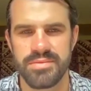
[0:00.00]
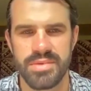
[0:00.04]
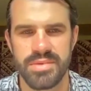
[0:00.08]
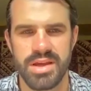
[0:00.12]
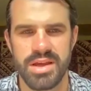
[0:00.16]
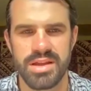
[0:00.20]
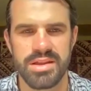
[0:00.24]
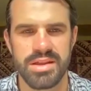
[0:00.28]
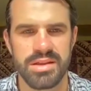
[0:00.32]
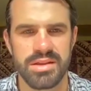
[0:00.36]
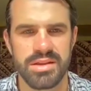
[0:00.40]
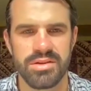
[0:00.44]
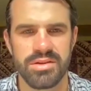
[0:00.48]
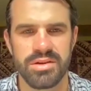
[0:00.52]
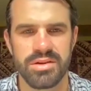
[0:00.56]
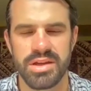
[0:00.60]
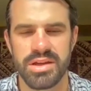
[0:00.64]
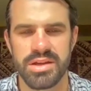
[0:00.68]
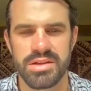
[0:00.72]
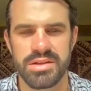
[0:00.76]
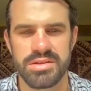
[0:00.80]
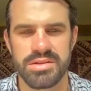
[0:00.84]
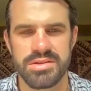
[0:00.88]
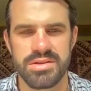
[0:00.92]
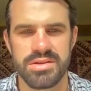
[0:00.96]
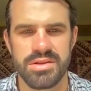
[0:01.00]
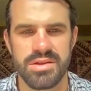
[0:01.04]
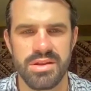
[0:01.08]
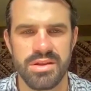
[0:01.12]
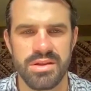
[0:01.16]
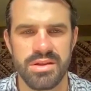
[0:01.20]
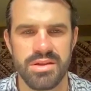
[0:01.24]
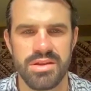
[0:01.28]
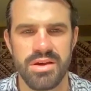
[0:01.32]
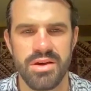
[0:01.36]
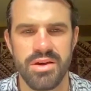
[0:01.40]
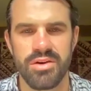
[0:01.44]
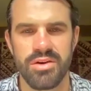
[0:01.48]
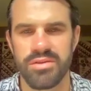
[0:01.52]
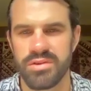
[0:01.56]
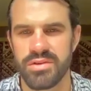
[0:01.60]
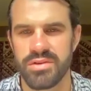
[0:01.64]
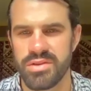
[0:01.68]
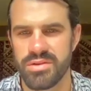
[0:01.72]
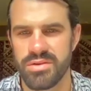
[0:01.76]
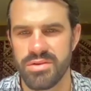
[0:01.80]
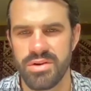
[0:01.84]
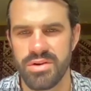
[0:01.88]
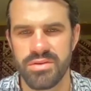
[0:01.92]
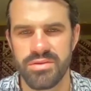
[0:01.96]
and then looking into the
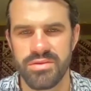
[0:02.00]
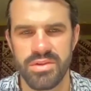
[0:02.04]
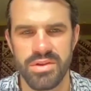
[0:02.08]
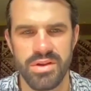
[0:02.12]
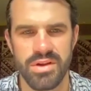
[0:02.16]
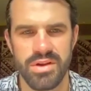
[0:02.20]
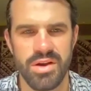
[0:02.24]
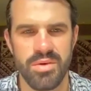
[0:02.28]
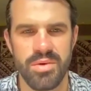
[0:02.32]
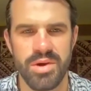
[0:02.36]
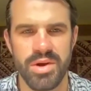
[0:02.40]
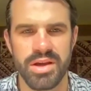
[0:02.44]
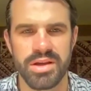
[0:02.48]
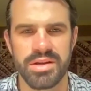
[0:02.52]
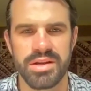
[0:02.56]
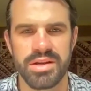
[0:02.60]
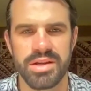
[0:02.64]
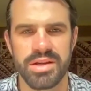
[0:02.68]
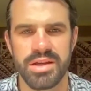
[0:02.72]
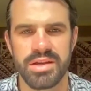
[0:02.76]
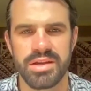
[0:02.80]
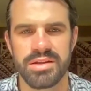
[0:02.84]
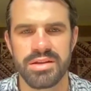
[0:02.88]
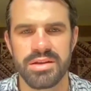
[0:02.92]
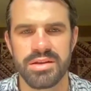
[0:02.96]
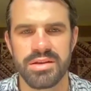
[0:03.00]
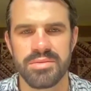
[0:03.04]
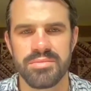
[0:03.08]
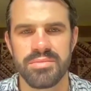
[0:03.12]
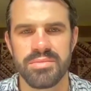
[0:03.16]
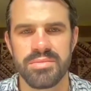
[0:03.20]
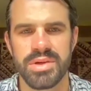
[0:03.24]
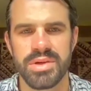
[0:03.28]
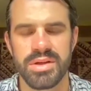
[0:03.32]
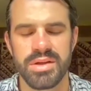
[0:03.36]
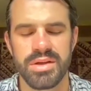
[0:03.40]
overthrow of the Hawaiian kingdom